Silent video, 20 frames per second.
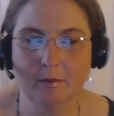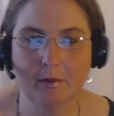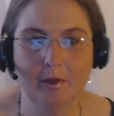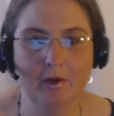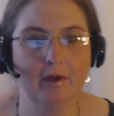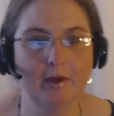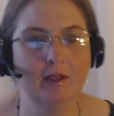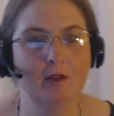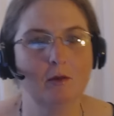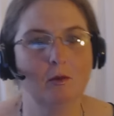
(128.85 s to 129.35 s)
I'm
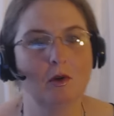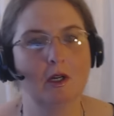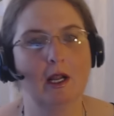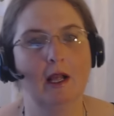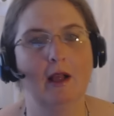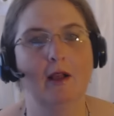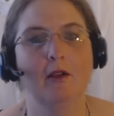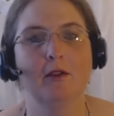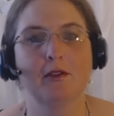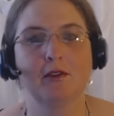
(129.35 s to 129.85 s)
hearing the word
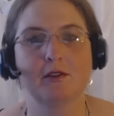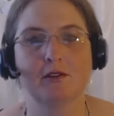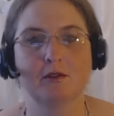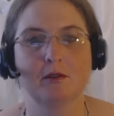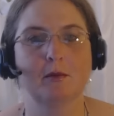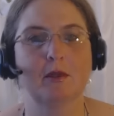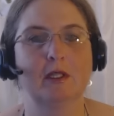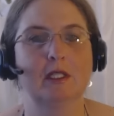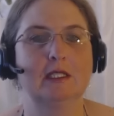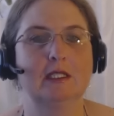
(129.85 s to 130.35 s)
health,
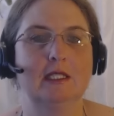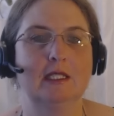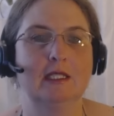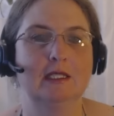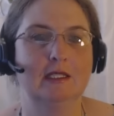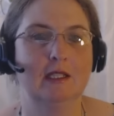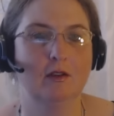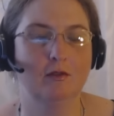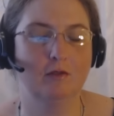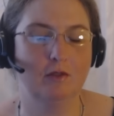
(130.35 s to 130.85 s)
so I'm going to say
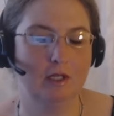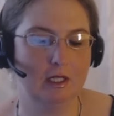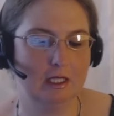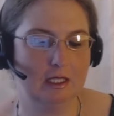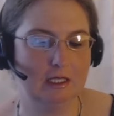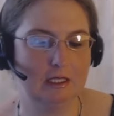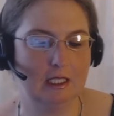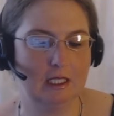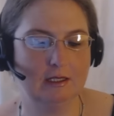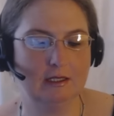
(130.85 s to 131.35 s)
it
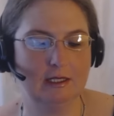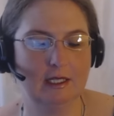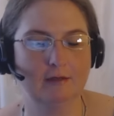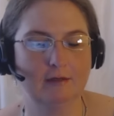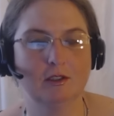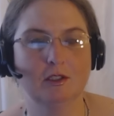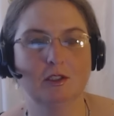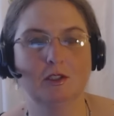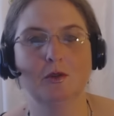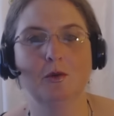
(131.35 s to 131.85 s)
definitely does
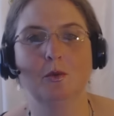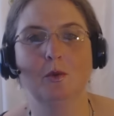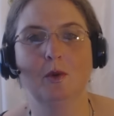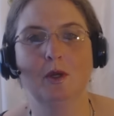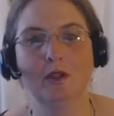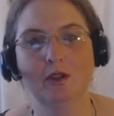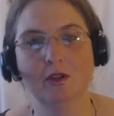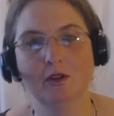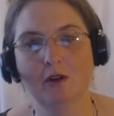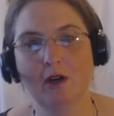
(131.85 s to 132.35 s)
have to do
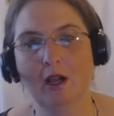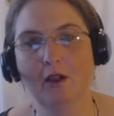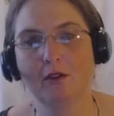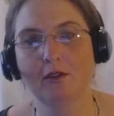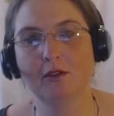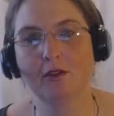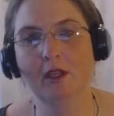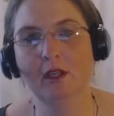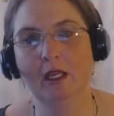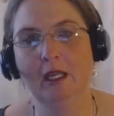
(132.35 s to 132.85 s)
with your
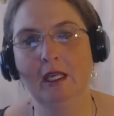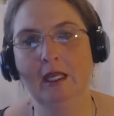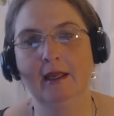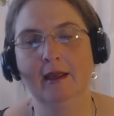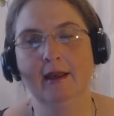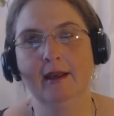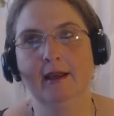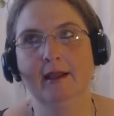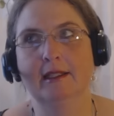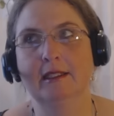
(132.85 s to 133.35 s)
health.
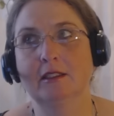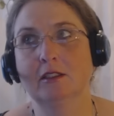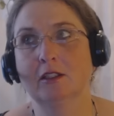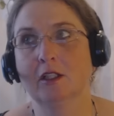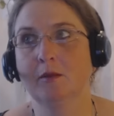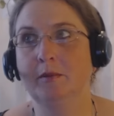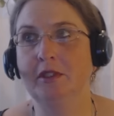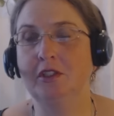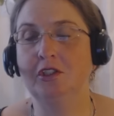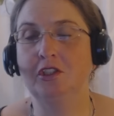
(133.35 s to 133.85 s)
This
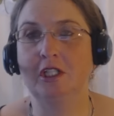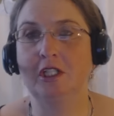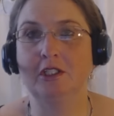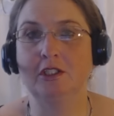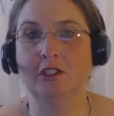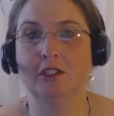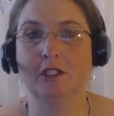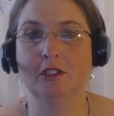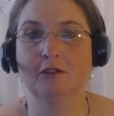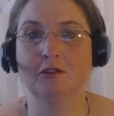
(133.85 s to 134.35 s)
could be
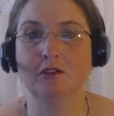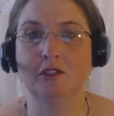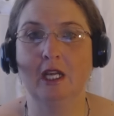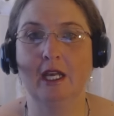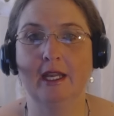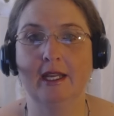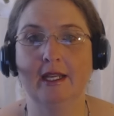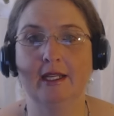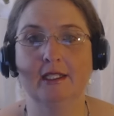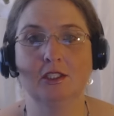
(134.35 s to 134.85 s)
changing your
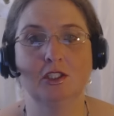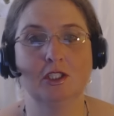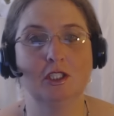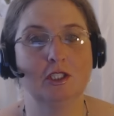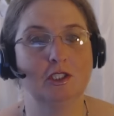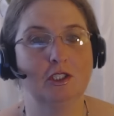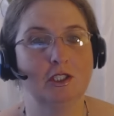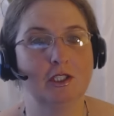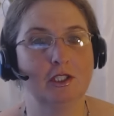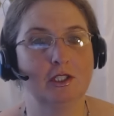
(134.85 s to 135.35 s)
diet,
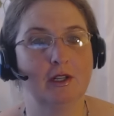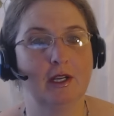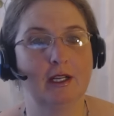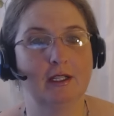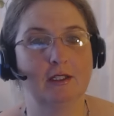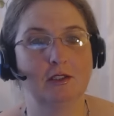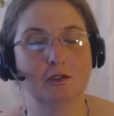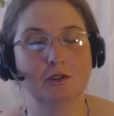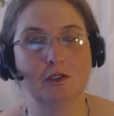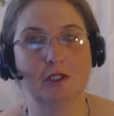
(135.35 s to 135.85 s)
changing your
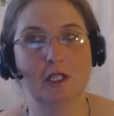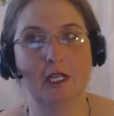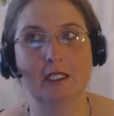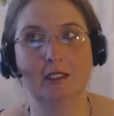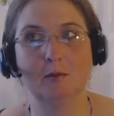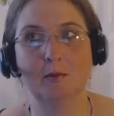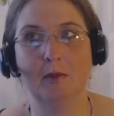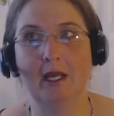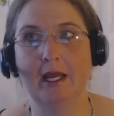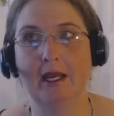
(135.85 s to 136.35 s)

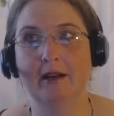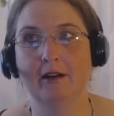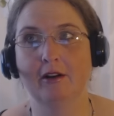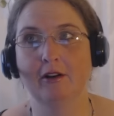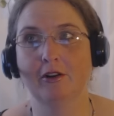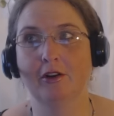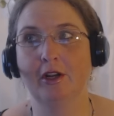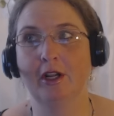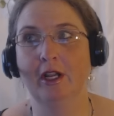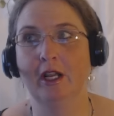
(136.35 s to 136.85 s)
exercise
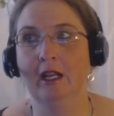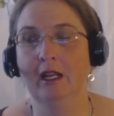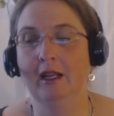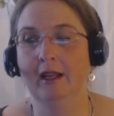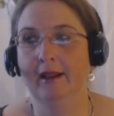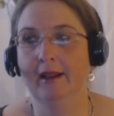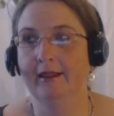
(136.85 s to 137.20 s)
pattern.